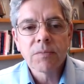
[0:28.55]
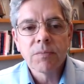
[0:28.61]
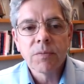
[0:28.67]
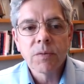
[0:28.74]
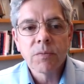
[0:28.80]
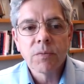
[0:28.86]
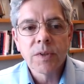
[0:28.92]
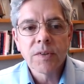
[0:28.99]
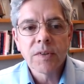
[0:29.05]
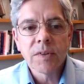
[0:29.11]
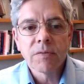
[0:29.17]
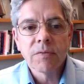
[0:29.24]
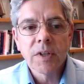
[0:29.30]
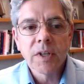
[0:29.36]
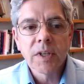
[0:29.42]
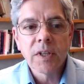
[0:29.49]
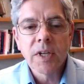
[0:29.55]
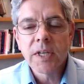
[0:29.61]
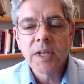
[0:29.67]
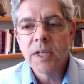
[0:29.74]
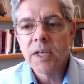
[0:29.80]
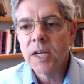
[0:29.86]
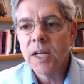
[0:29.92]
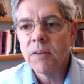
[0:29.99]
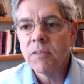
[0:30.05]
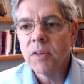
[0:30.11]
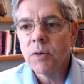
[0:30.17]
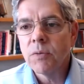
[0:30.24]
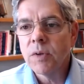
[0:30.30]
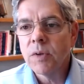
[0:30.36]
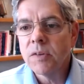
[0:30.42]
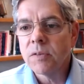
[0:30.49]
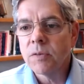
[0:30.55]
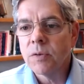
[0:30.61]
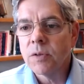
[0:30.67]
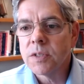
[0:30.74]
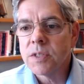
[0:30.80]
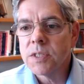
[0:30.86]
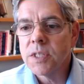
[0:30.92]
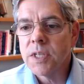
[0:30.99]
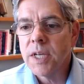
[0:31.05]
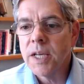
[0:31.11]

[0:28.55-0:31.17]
We're just very lucky to have that resource.